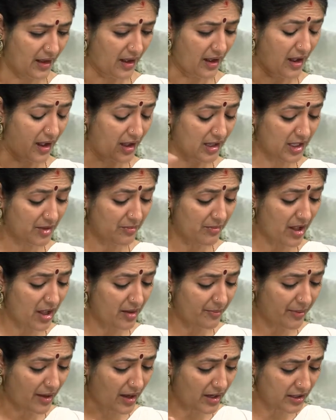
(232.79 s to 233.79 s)

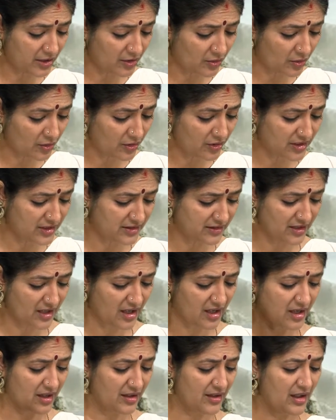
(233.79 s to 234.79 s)
Agamapaino
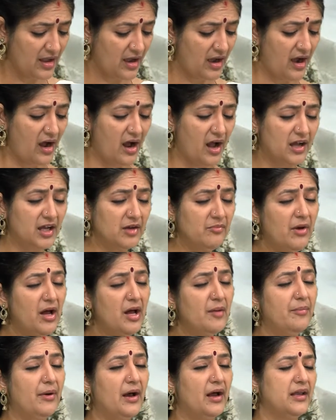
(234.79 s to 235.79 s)

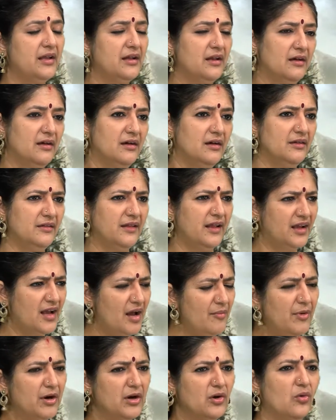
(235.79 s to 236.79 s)
agamapainaha, they
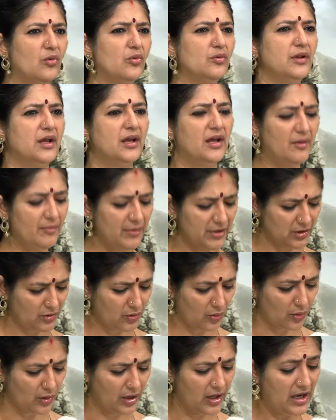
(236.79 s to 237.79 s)
come and go, they come and
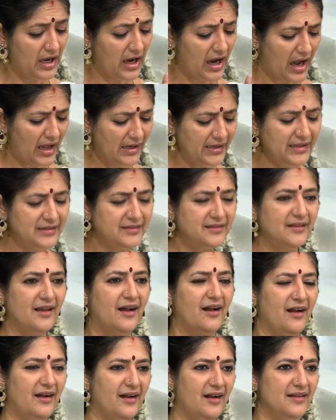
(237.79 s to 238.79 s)
go.
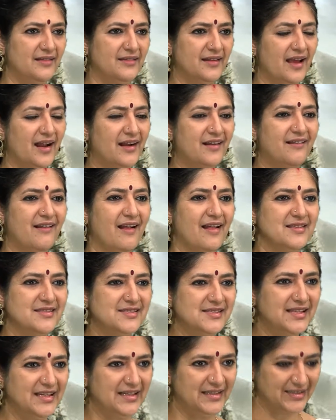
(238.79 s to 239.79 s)
Anityaha, they are
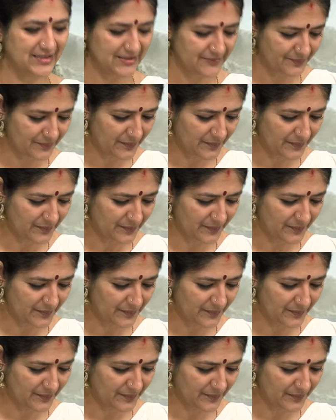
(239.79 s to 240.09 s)
transient.